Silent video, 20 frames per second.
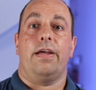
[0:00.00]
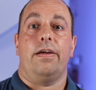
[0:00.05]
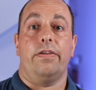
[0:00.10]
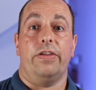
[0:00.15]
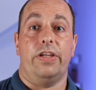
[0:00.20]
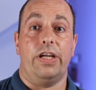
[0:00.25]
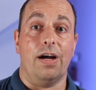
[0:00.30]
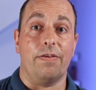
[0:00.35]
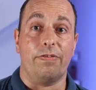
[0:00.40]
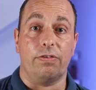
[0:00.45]

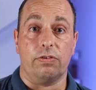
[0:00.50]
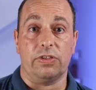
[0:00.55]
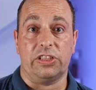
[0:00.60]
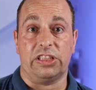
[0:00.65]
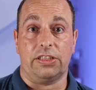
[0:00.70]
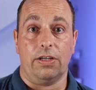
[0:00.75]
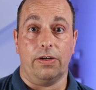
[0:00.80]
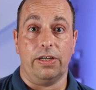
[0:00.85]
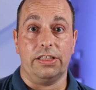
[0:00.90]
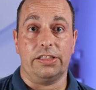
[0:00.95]
The other are
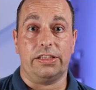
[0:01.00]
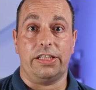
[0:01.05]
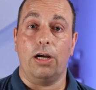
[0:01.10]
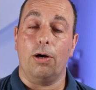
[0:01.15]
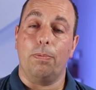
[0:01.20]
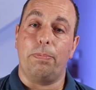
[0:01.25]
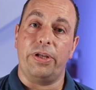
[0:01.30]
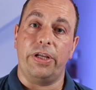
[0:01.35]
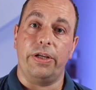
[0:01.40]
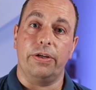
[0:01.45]
sites
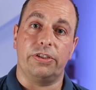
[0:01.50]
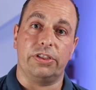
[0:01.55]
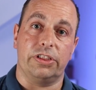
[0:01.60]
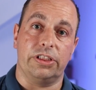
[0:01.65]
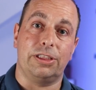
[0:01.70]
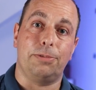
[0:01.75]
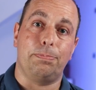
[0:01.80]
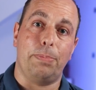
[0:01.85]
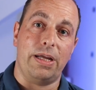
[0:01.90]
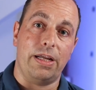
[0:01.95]
helping you to
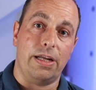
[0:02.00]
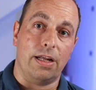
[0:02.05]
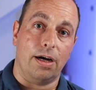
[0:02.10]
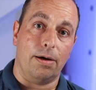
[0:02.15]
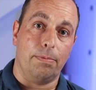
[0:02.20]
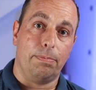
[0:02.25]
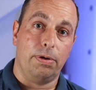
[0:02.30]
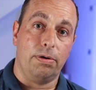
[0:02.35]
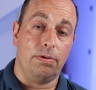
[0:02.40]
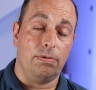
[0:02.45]
speed
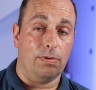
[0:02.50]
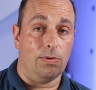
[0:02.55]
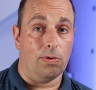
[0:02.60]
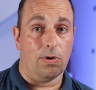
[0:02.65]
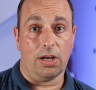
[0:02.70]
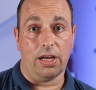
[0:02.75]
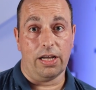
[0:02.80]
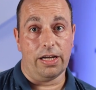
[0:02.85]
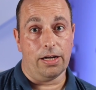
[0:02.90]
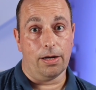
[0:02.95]
up or
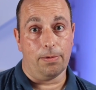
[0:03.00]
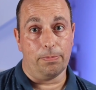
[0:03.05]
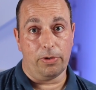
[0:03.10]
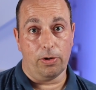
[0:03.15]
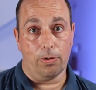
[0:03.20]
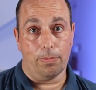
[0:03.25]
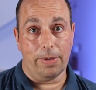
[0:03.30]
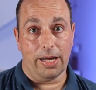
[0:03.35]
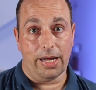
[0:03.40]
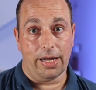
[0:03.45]
clean up
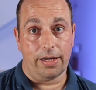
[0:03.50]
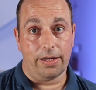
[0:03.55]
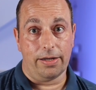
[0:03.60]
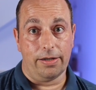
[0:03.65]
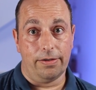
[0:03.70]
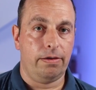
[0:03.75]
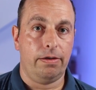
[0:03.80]
your Mac.